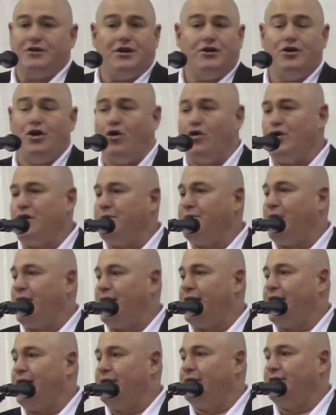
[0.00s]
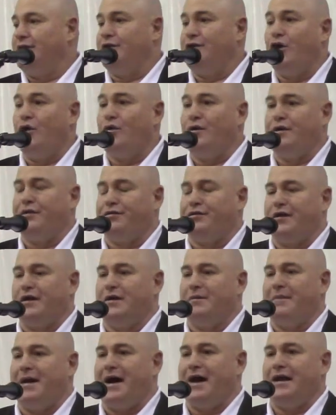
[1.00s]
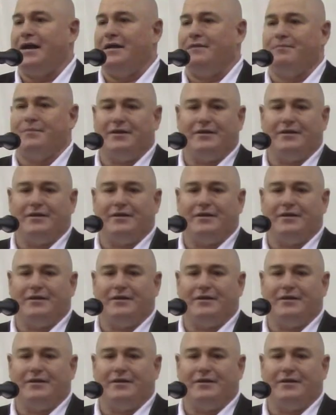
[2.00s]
Didn't know anybody, didn't know anything about it,